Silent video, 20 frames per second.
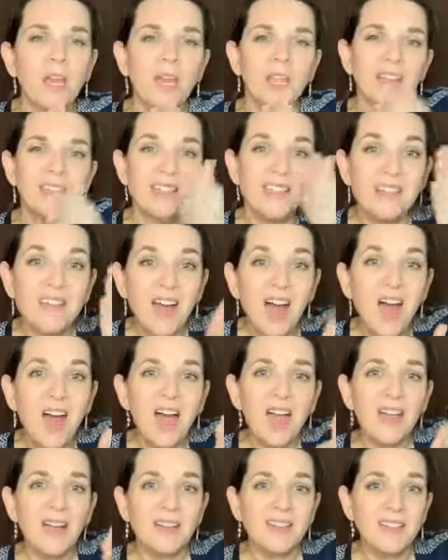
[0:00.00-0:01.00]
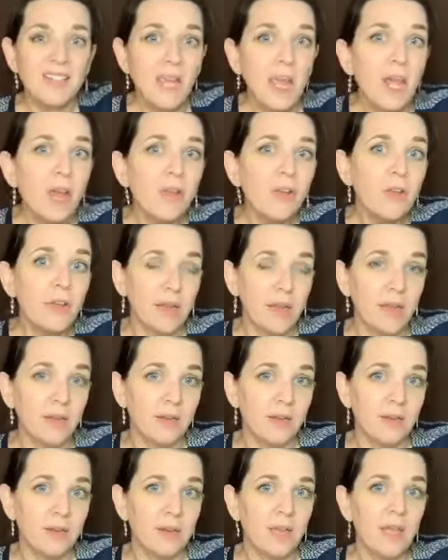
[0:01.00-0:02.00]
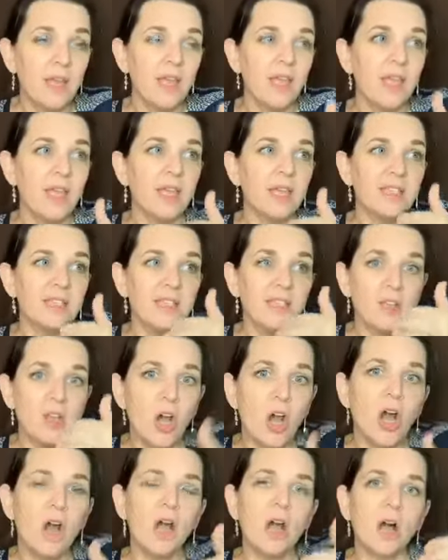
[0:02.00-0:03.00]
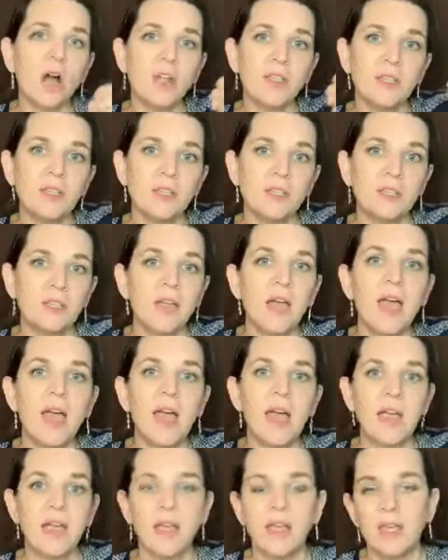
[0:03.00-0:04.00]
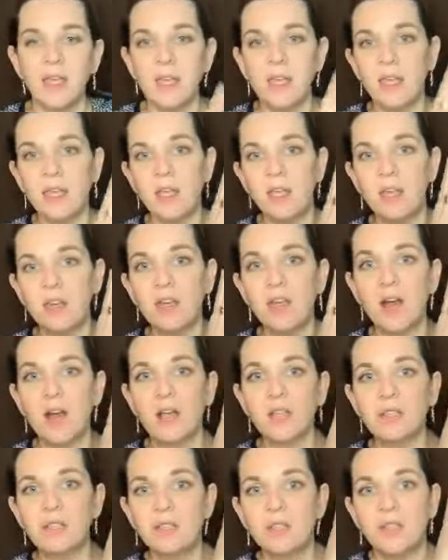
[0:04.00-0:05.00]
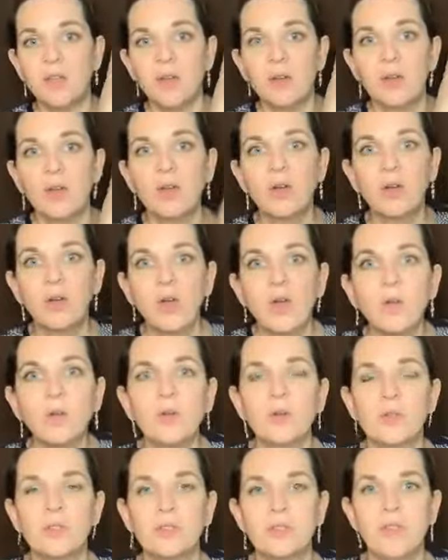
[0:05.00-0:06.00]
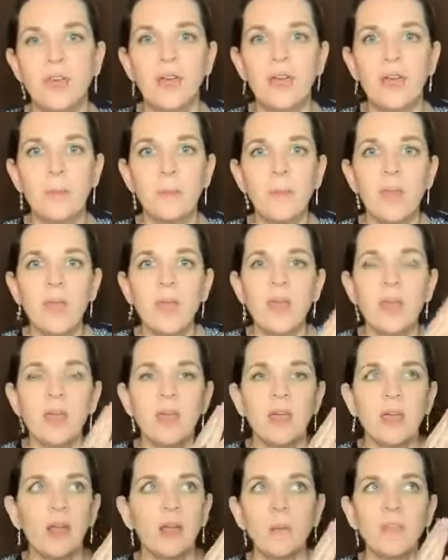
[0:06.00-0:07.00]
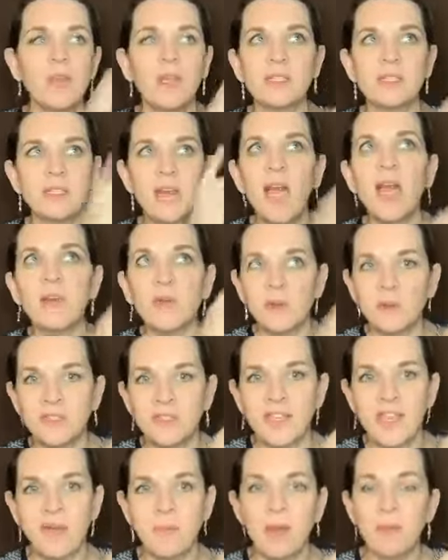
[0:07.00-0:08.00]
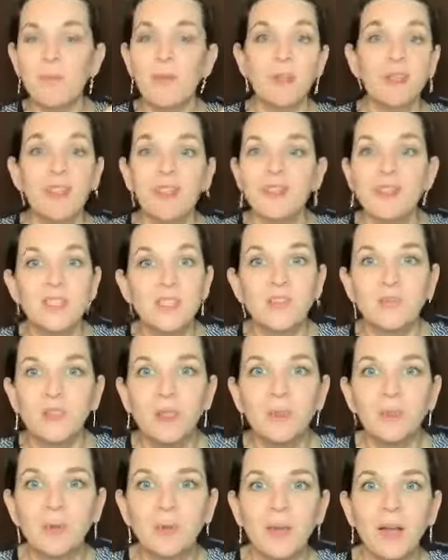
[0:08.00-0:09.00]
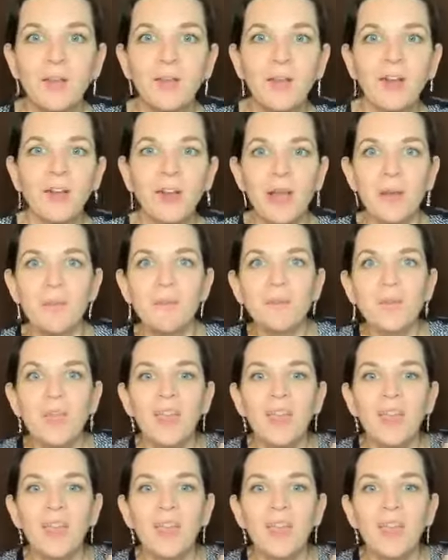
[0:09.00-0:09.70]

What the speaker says: it's not tarrying. It's not on delay in God's chronos time. I mean, his kairos time. I'm going to get these flipped around, aren't I?